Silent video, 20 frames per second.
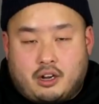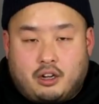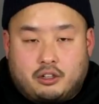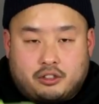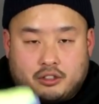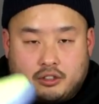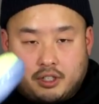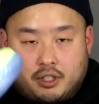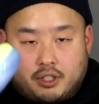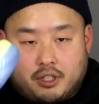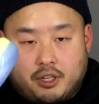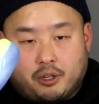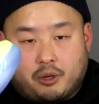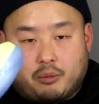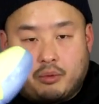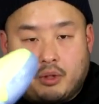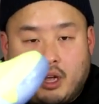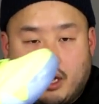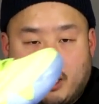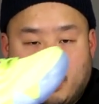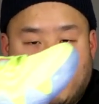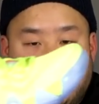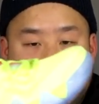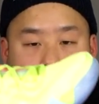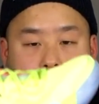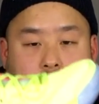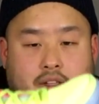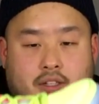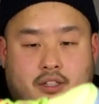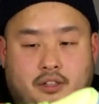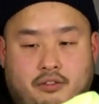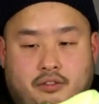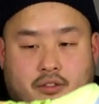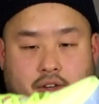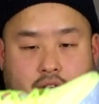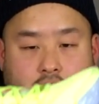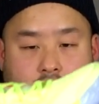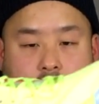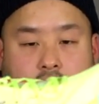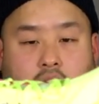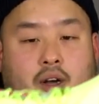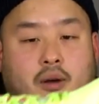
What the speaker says: alternate color blocking and add different